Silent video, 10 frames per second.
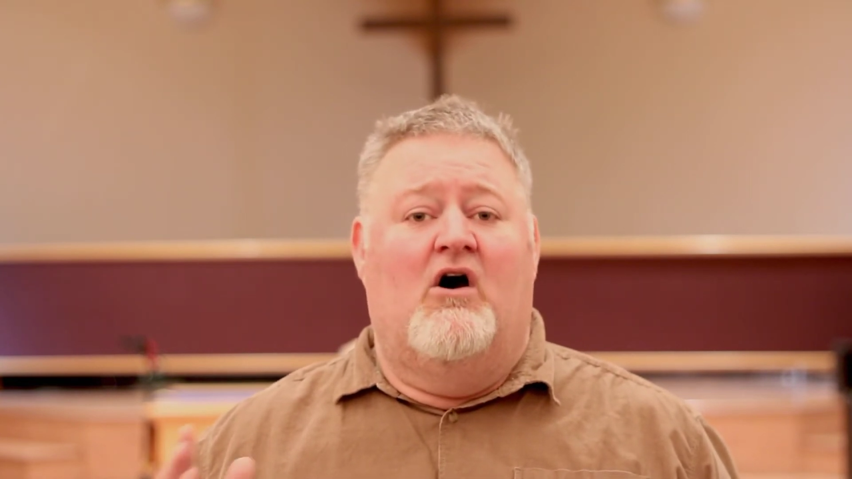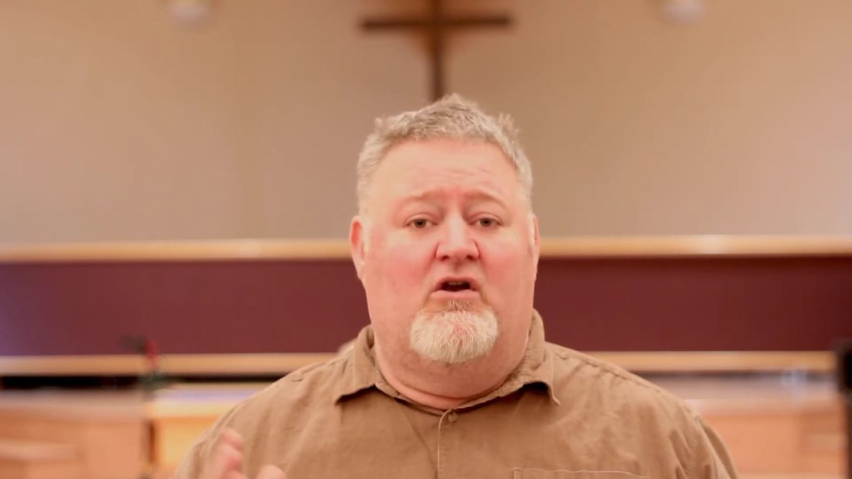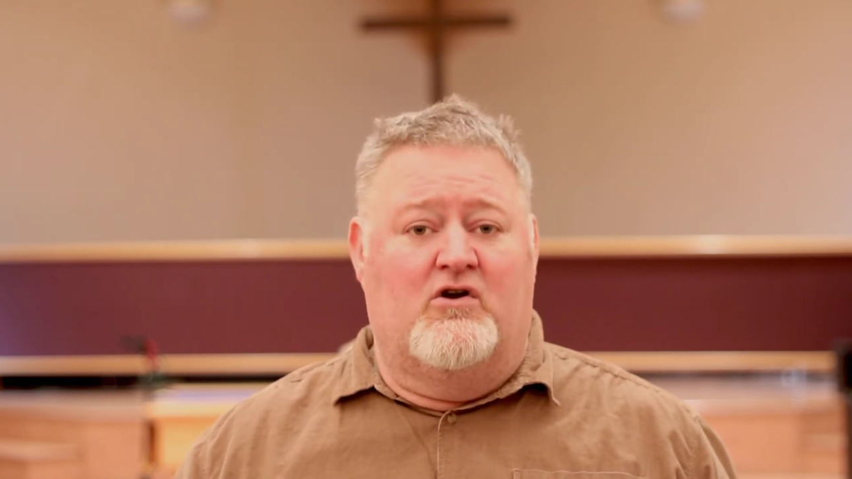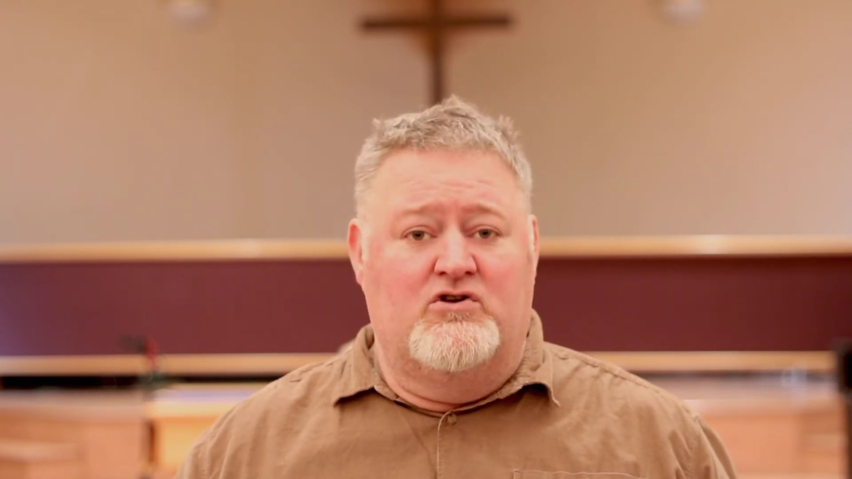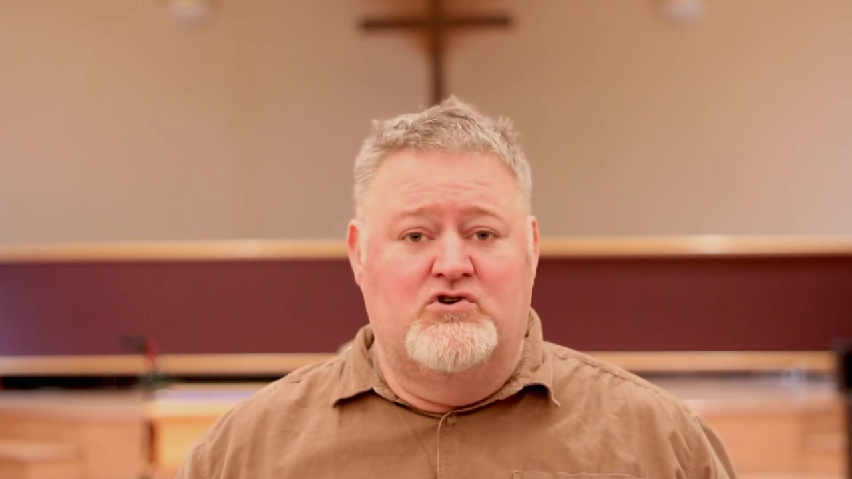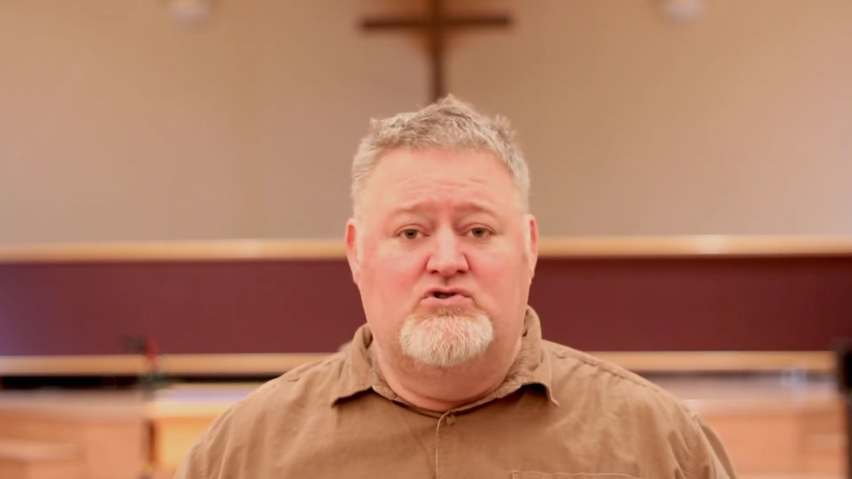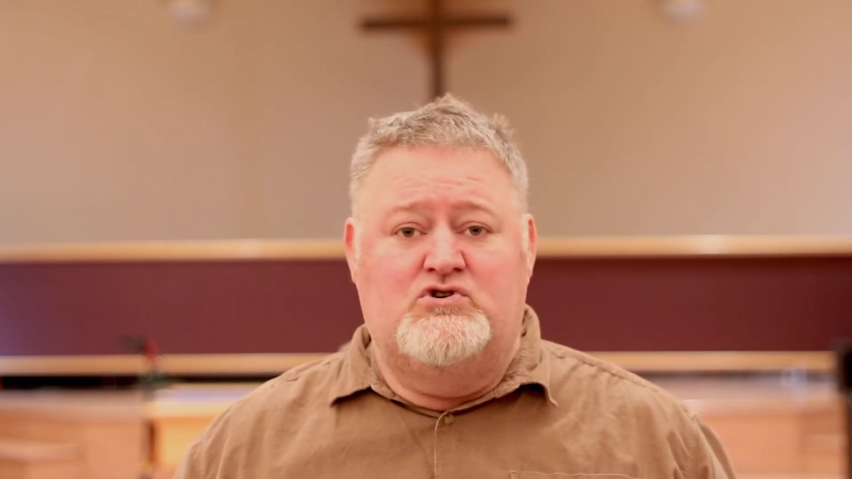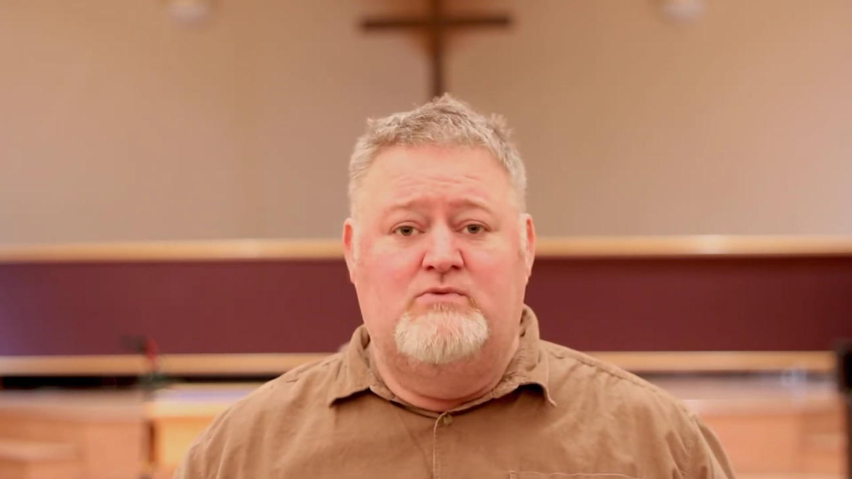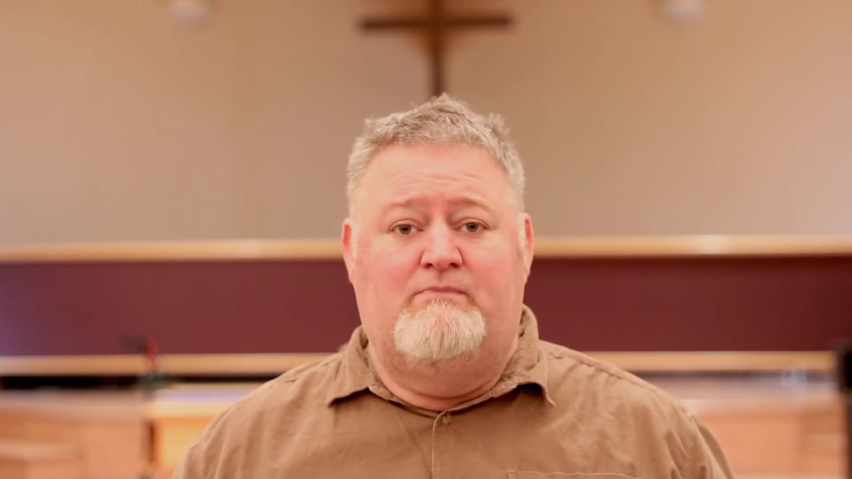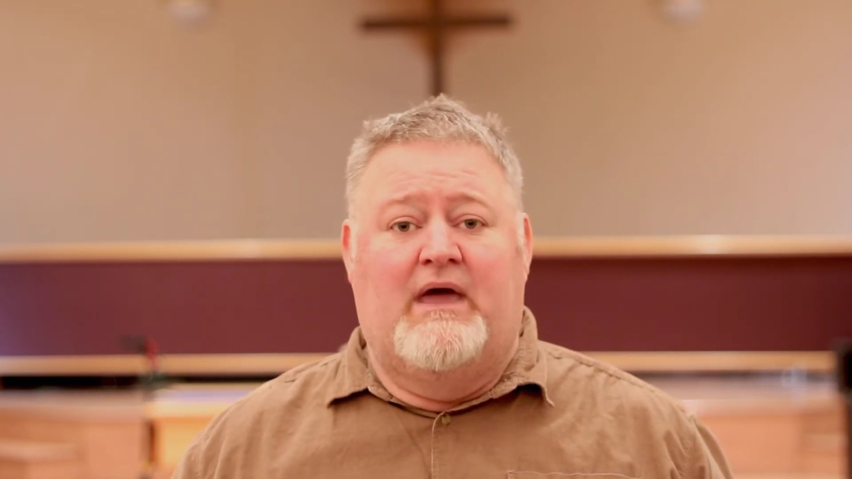on our
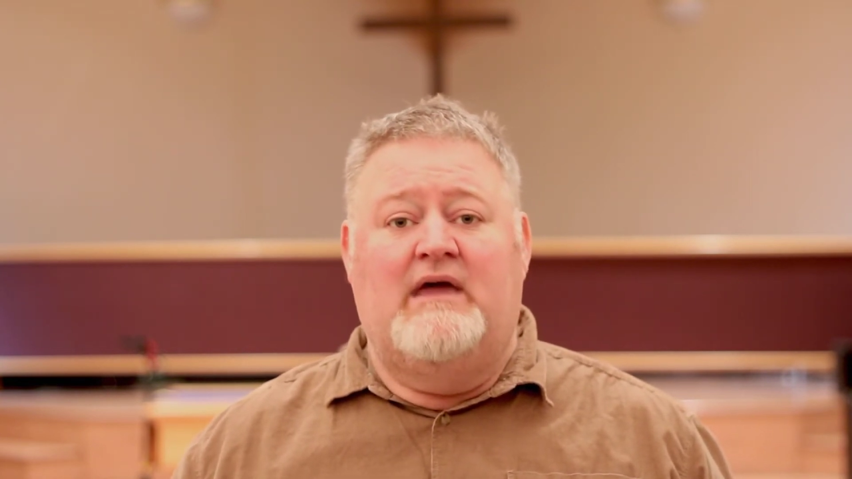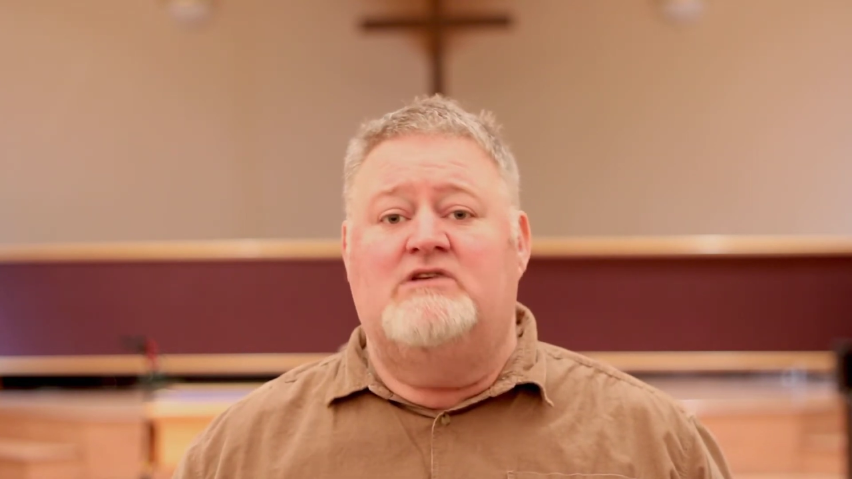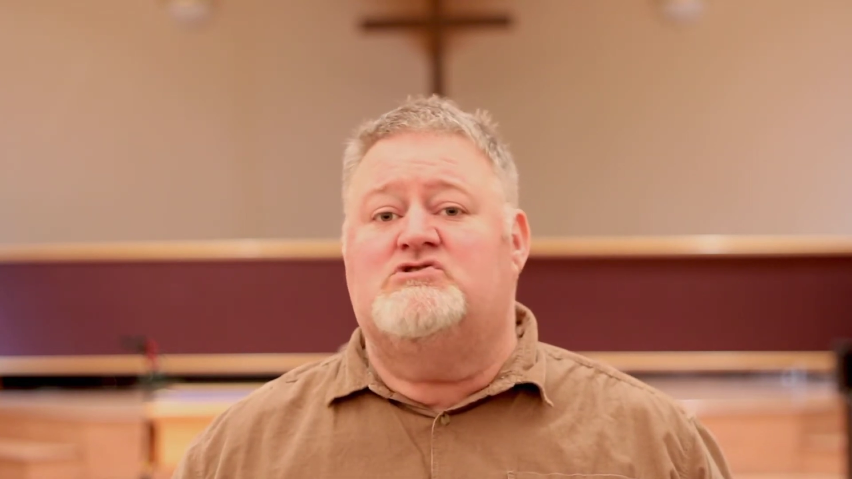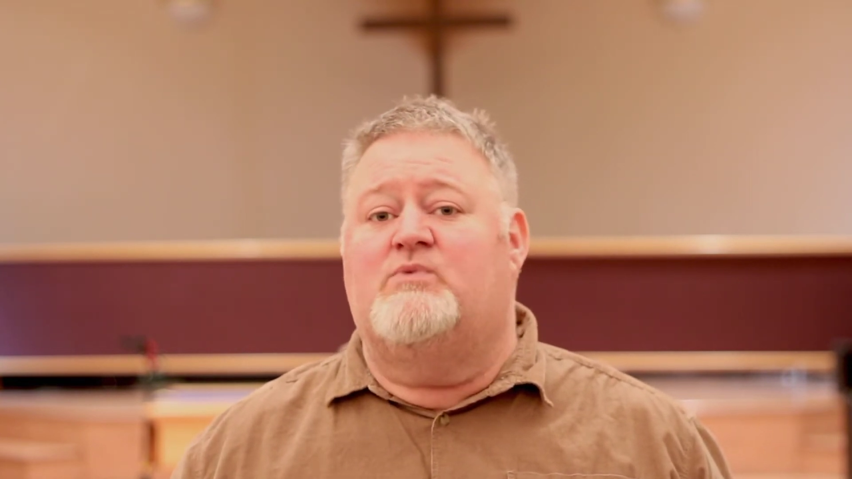YouTube page.